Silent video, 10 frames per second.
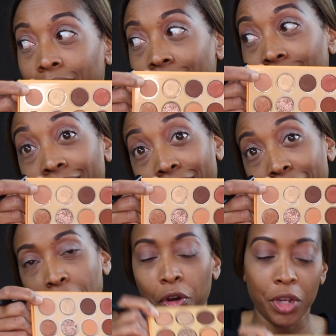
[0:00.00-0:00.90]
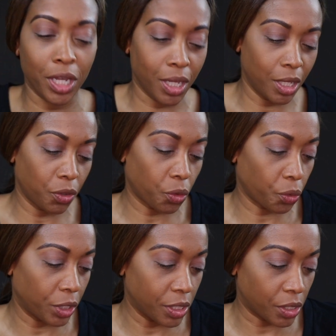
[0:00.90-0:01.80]
the yay area in the
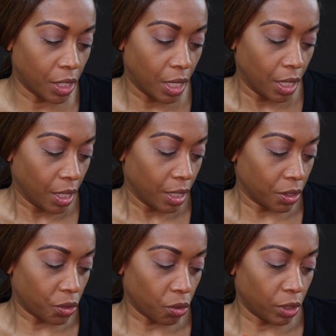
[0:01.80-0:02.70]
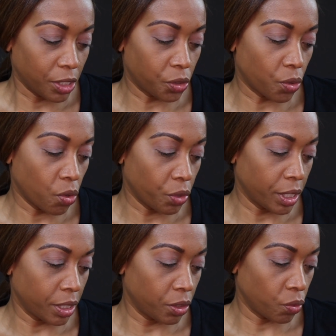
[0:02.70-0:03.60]
crease, and so let's go
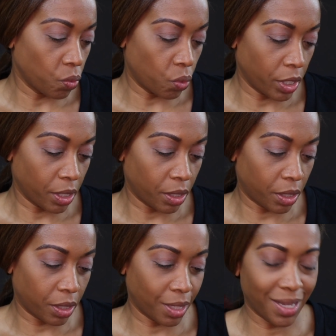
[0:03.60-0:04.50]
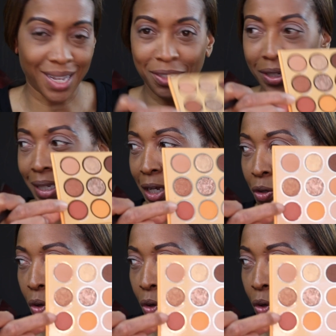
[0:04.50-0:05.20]
in with, I just like